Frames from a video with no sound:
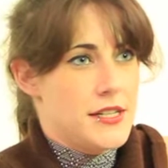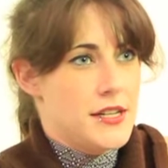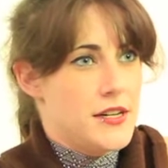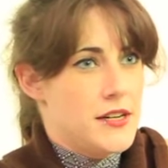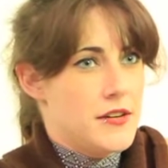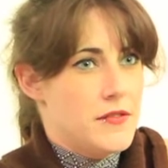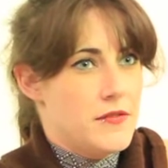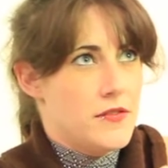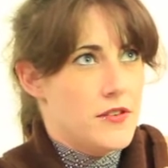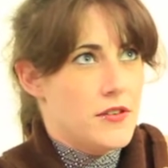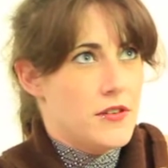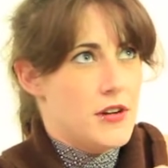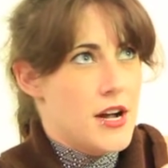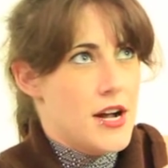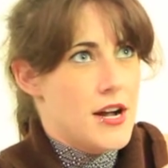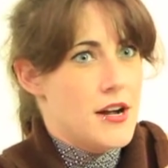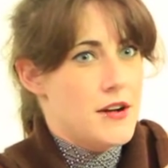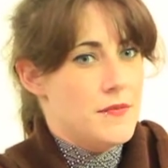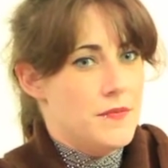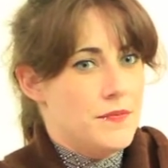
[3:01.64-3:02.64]
year for
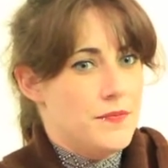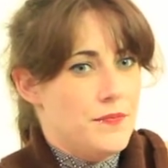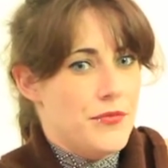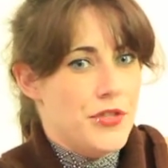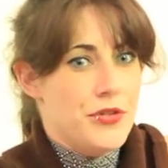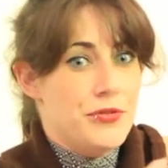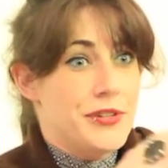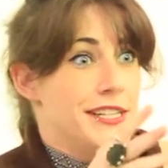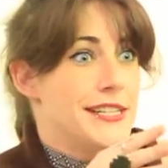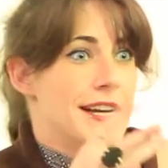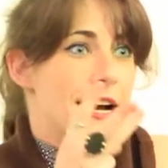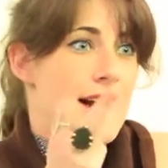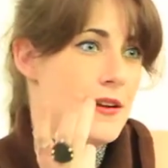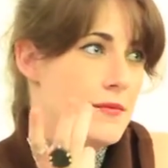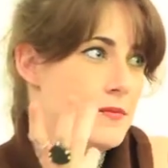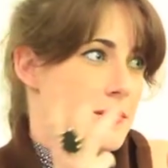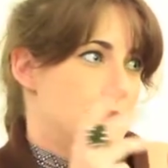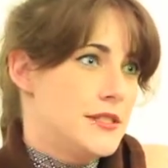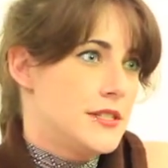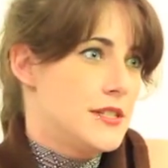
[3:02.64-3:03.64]
3
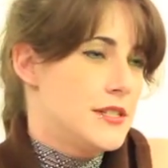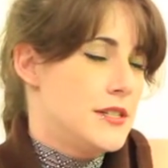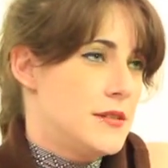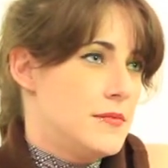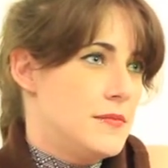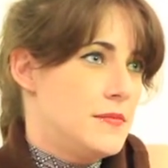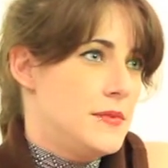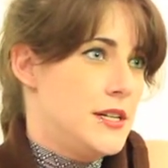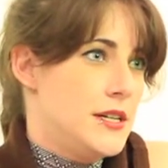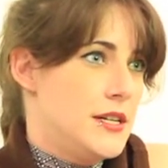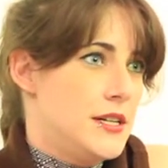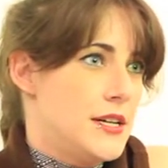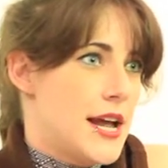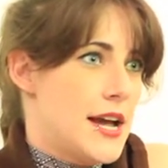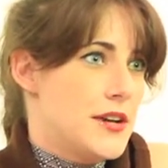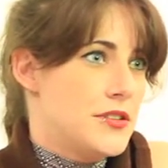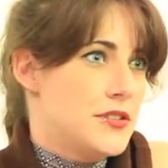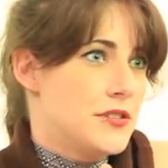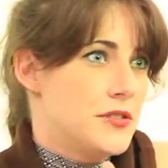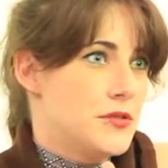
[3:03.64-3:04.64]
times to be
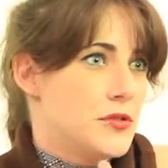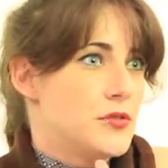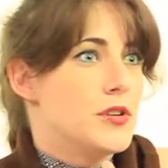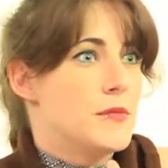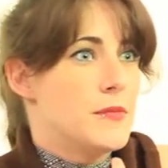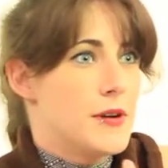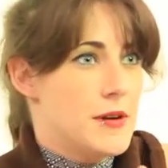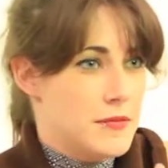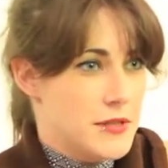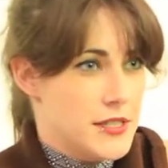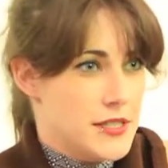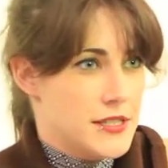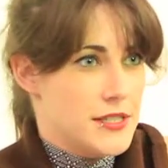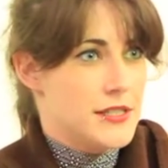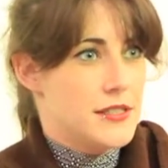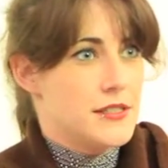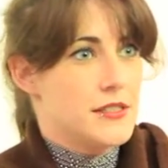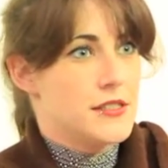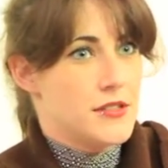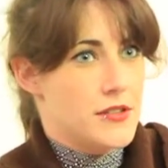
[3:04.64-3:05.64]
national tour
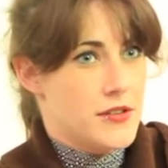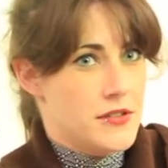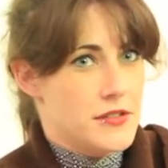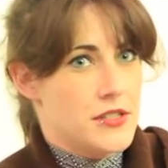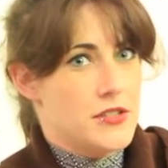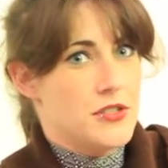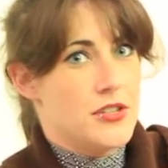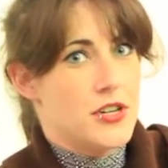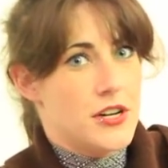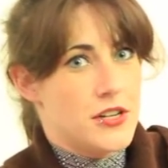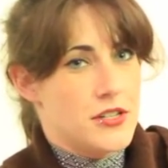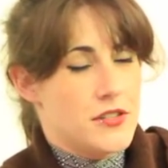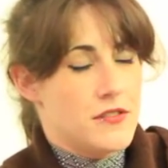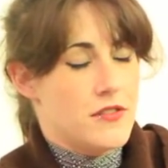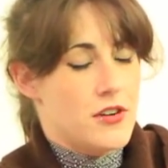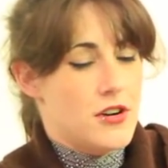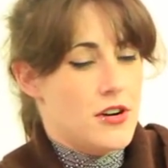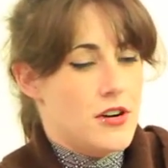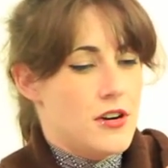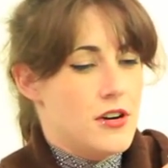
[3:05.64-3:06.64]
publicist. So I was in charge of
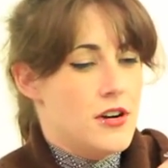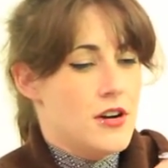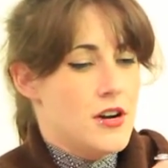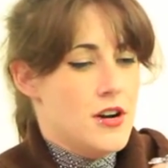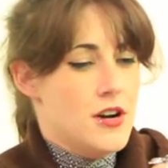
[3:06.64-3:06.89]
all.